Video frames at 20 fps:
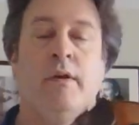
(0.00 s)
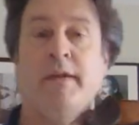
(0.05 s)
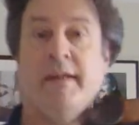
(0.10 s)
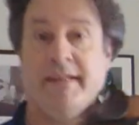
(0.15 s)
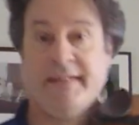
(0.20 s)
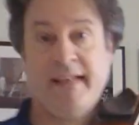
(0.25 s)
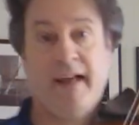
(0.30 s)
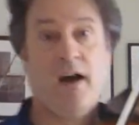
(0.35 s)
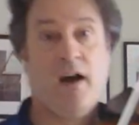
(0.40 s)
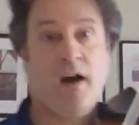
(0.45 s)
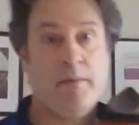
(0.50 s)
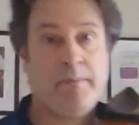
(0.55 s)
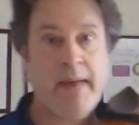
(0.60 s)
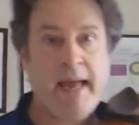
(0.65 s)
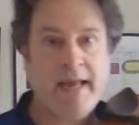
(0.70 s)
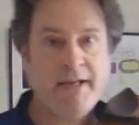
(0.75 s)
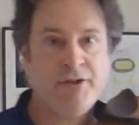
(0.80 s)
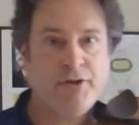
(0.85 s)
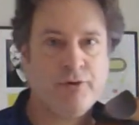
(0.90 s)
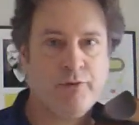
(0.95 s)
It's that
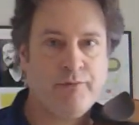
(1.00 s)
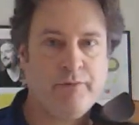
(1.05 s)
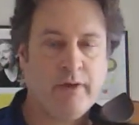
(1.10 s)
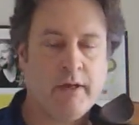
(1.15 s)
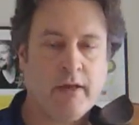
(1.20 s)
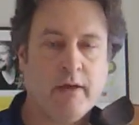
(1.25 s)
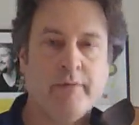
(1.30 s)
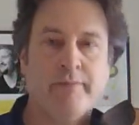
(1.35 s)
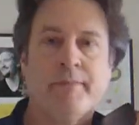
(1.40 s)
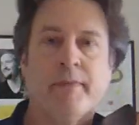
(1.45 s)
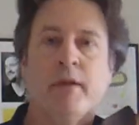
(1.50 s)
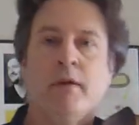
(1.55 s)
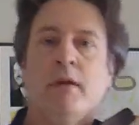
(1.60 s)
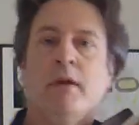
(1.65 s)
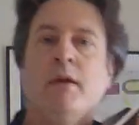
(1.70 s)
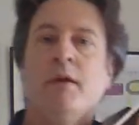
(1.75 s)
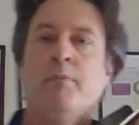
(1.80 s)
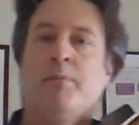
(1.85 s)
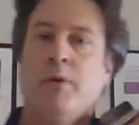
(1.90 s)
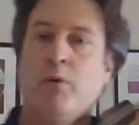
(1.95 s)
arpeggio figure,
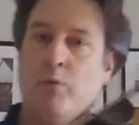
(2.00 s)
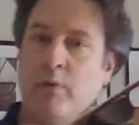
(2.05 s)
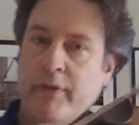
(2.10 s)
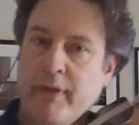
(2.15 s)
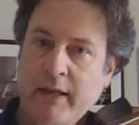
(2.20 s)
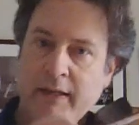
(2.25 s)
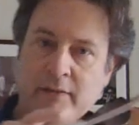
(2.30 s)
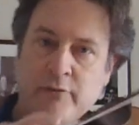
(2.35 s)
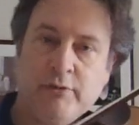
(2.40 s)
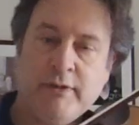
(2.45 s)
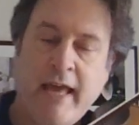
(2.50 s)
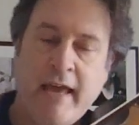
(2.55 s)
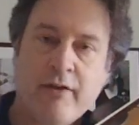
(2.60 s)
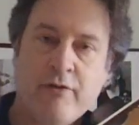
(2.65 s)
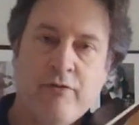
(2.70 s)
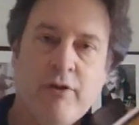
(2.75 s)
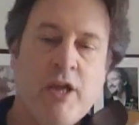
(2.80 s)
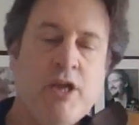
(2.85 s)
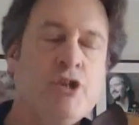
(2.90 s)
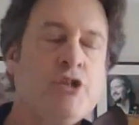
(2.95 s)
but with a little
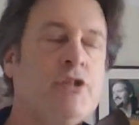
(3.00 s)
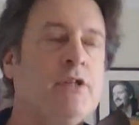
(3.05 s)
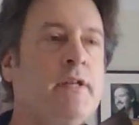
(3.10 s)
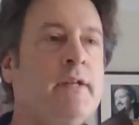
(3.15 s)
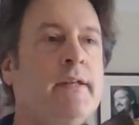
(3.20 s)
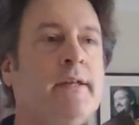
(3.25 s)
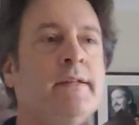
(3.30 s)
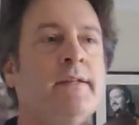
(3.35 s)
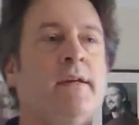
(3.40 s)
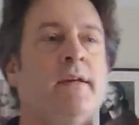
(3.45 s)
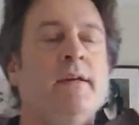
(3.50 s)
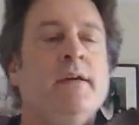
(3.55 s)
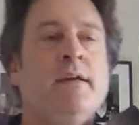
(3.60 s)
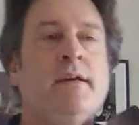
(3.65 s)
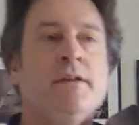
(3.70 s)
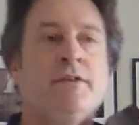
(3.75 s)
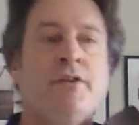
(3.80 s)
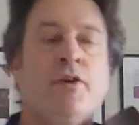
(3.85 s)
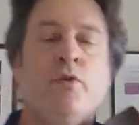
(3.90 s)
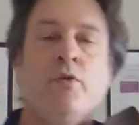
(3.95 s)
decoration in it.
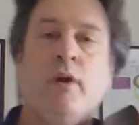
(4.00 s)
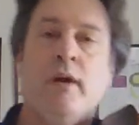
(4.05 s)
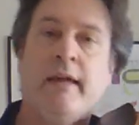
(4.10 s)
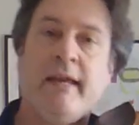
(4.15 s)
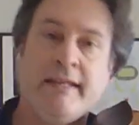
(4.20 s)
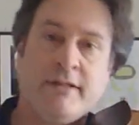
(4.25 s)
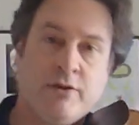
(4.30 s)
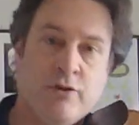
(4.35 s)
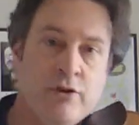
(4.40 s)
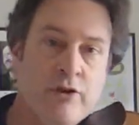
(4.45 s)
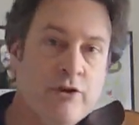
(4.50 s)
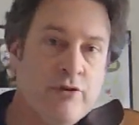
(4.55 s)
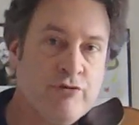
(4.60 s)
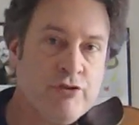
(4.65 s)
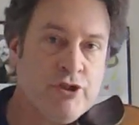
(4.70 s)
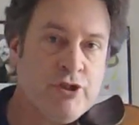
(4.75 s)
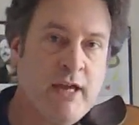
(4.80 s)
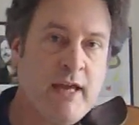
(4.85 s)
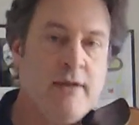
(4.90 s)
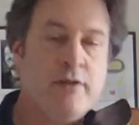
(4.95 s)
So it's going to
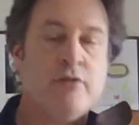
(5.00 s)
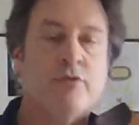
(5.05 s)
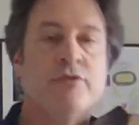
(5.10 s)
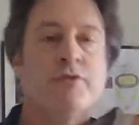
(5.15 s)
crescendo.